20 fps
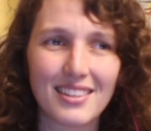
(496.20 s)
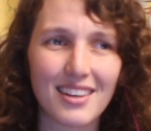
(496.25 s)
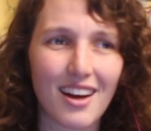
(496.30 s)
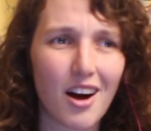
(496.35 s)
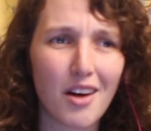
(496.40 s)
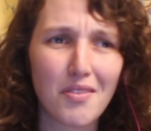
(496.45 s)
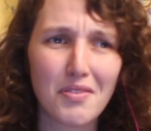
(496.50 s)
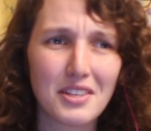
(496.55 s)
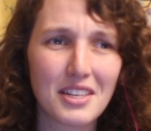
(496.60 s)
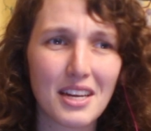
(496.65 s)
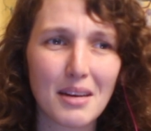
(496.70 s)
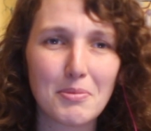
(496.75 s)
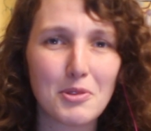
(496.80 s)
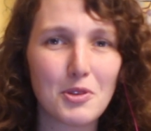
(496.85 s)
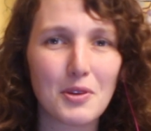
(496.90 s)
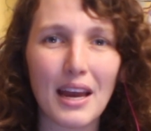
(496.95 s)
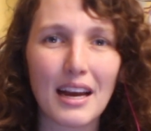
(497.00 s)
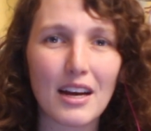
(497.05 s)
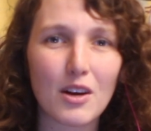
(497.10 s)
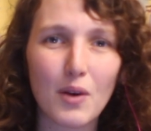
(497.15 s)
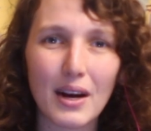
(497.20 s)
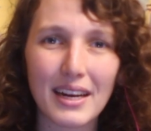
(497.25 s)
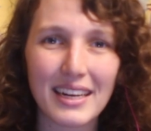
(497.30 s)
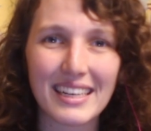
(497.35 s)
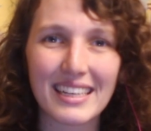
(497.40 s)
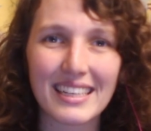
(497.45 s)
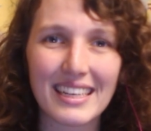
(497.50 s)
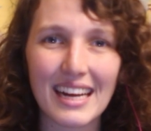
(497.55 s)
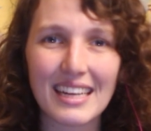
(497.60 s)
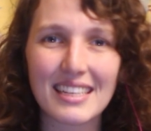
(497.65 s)
oftentimes you can't quite
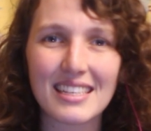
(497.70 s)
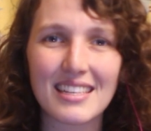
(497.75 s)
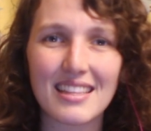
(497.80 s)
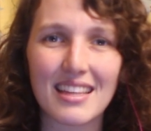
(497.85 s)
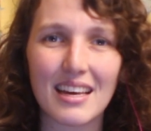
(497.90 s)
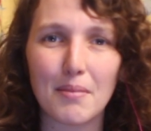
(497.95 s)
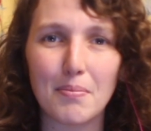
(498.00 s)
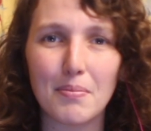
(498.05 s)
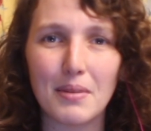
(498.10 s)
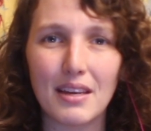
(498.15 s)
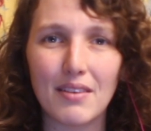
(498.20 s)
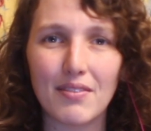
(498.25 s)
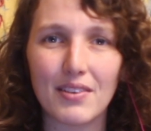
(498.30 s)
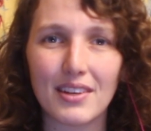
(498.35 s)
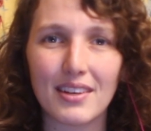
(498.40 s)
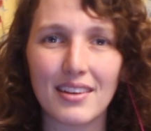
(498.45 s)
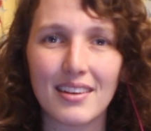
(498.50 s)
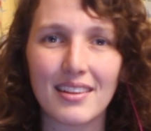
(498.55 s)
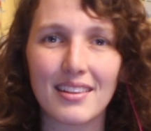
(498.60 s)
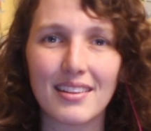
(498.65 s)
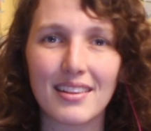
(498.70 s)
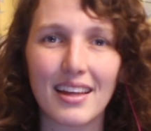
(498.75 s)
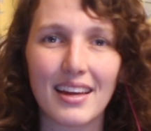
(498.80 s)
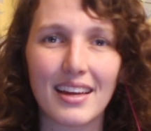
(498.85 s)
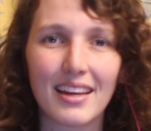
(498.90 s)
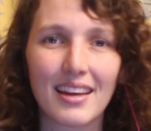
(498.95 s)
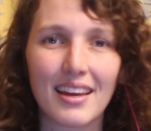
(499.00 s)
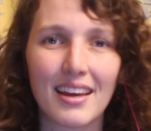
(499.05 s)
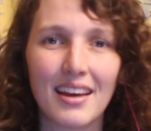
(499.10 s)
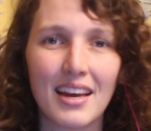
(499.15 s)
connect to them even.
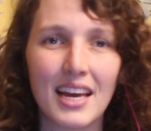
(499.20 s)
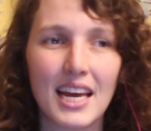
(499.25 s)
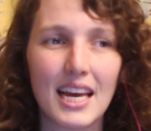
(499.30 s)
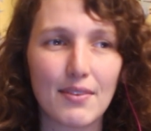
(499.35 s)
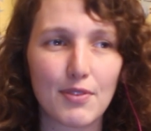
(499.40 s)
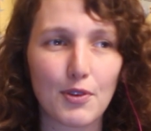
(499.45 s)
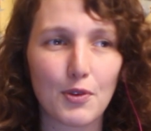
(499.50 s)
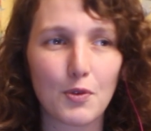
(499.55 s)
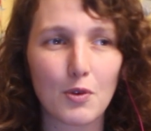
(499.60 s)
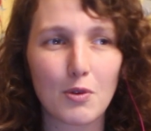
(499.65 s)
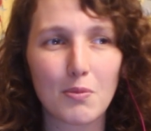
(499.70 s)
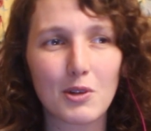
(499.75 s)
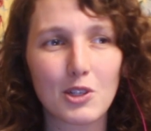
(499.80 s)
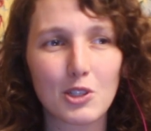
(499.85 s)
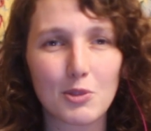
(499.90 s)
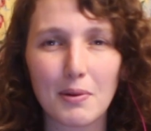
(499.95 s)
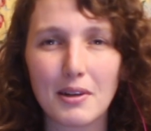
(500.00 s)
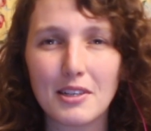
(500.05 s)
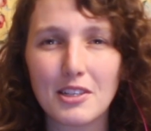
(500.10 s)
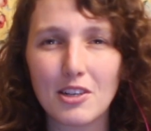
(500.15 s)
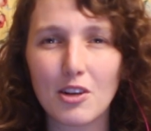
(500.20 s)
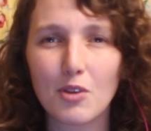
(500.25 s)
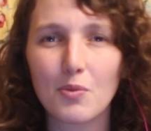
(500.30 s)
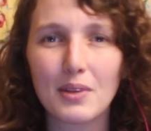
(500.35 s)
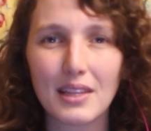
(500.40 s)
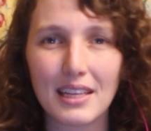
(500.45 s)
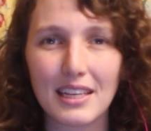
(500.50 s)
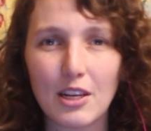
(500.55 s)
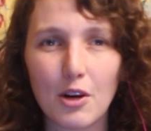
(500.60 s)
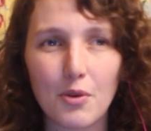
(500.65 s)
Like, if a rumor spreads, you don't
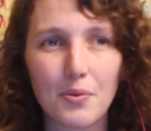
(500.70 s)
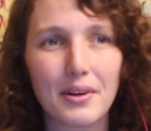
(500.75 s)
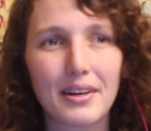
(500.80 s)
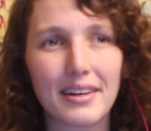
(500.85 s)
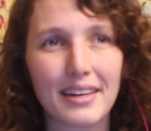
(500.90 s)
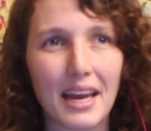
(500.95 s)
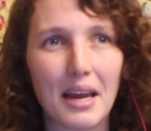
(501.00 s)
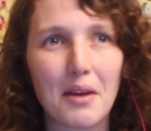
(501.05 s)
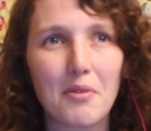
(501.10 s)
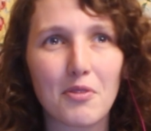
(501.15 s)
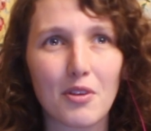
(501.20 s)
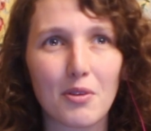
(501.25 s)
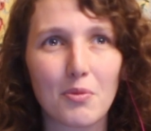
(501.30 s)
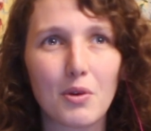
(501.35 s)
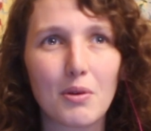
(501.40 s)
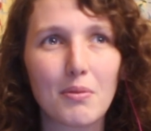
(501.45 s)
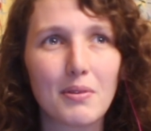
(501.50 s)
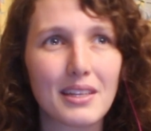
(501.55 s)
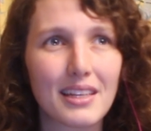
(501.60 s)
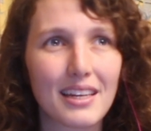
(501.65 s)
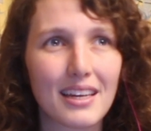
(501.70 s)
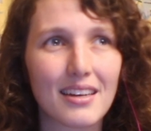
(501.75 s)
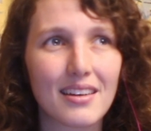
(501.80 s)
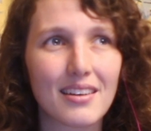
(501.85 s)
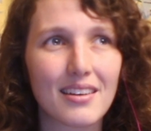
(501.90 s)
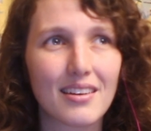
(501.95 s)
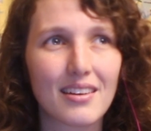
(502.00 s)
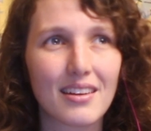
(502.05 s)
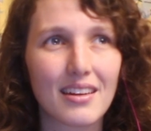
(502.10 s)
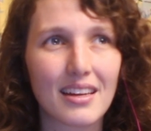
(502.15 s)
really know where it came from. Women
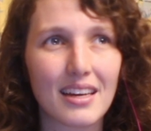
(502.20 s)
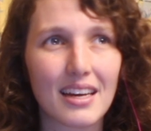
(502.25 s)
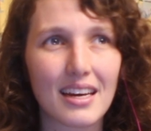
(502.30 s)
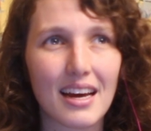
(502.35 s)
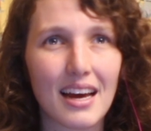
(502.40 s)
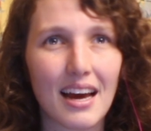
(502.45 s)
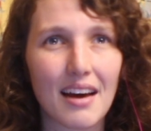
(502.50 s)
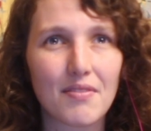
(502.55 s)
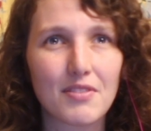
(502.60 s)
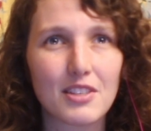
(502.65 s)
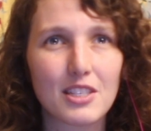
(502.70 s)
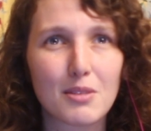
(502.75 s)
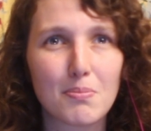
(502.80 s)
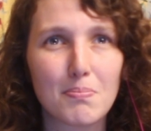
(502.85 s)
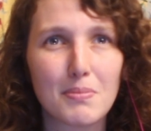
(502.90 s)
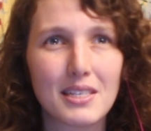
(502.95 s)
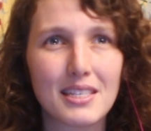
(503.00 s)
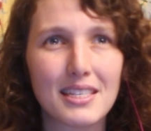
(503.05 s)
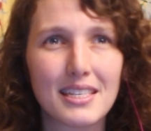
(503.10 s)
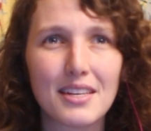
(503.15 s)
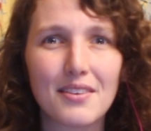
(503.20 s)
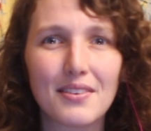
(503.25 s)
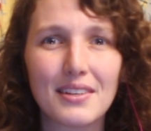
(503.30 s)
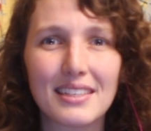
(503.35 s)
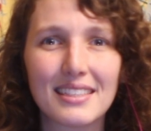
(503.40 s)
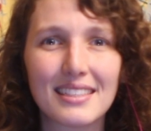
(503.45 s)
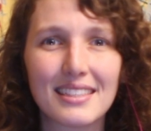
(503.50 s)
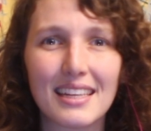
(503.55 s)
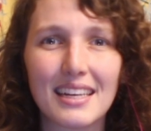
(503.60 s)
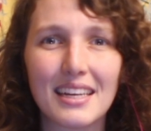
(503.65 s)
can have this
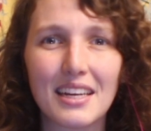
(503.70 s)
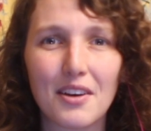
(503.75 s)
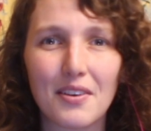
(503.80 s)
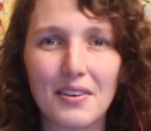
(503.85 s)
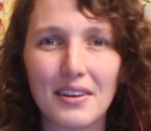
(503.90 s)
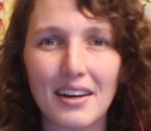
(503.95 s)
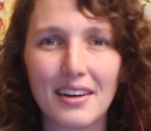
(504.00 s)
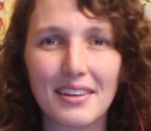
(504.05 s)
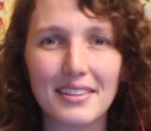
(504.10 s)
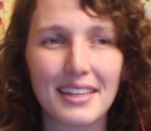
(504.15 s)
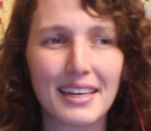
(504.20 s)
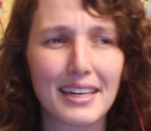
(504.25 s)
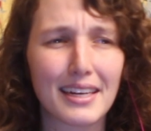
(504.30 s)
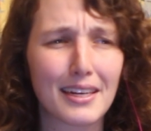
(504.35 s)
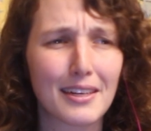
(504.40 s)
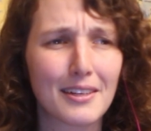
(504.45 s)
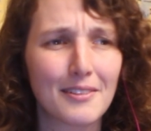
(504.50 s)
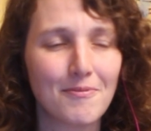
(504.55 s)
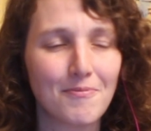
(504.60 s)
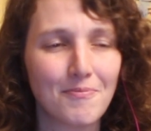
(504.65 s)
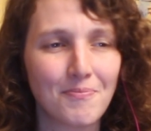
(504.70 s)
mysterious thing going on. Like,